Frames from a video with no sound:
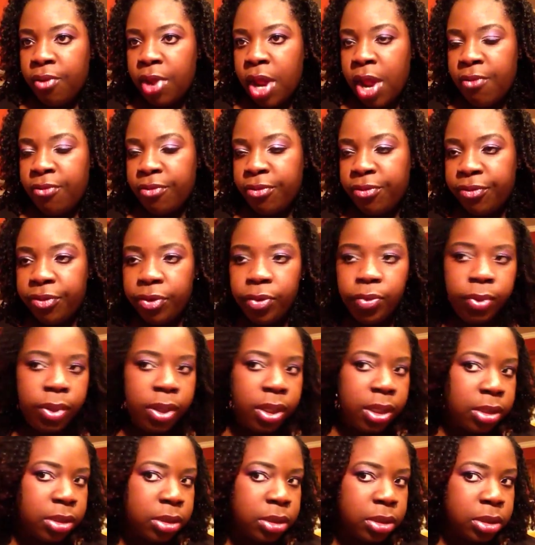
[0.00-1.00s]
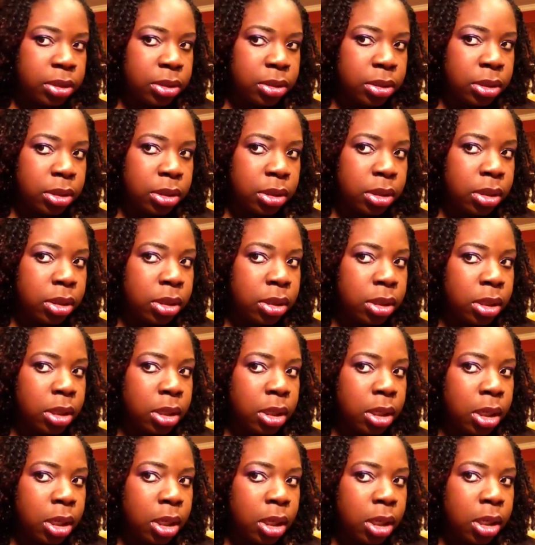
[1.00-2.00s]
every few weeks,
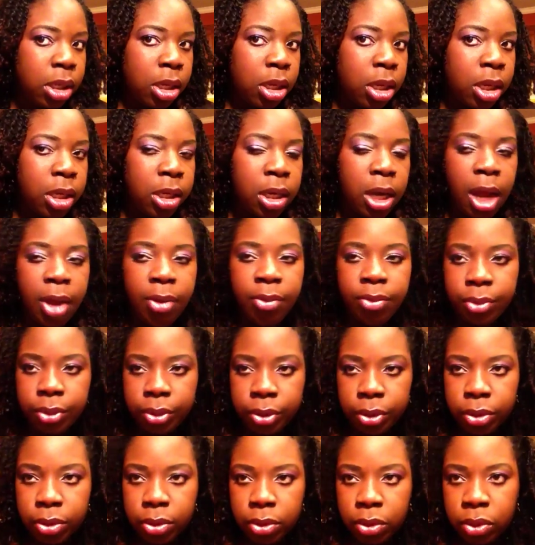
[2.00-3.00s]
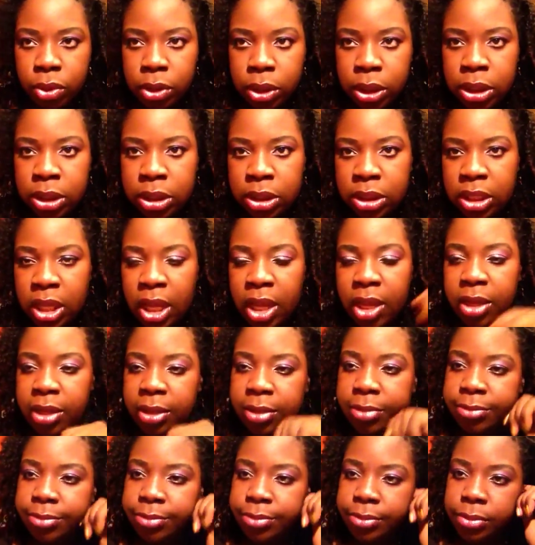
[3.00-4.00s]
an hour on each
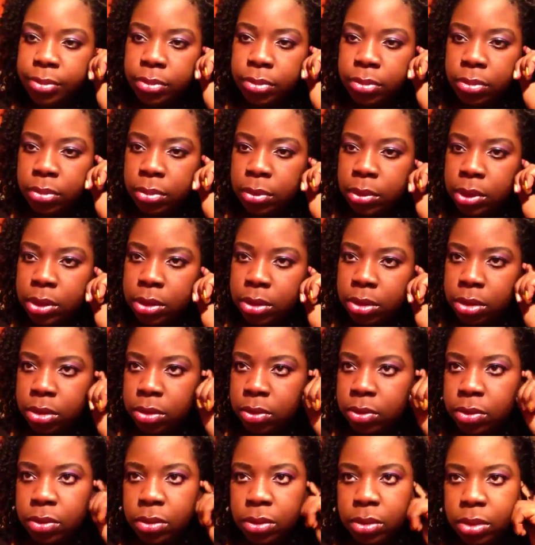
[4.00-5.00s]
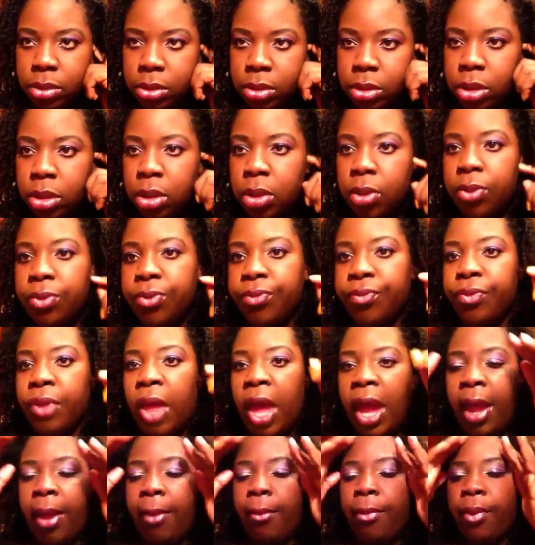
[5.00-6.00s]
side. So
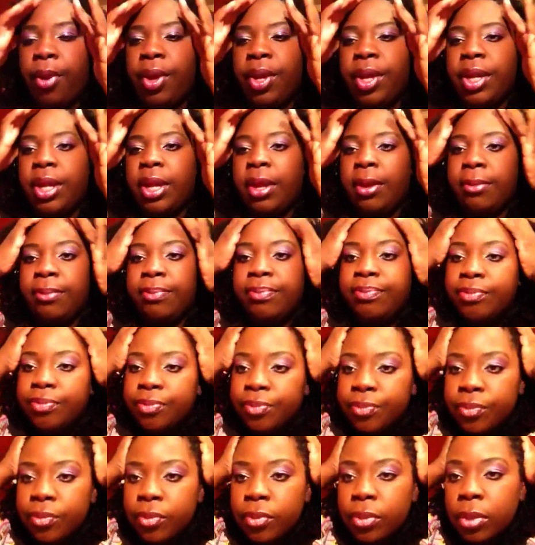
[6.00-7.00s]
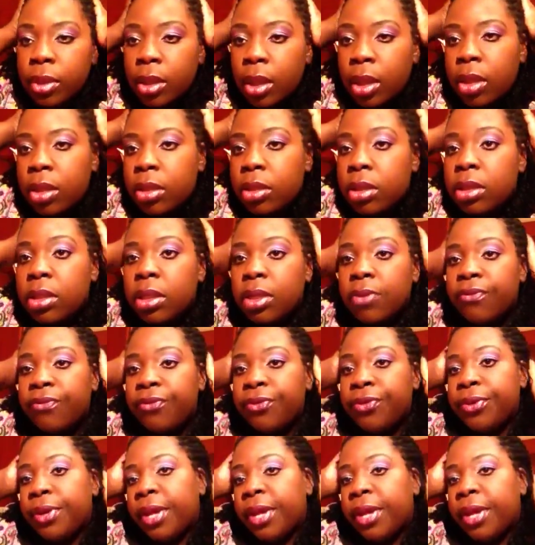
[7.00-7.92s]
I could break it up into a few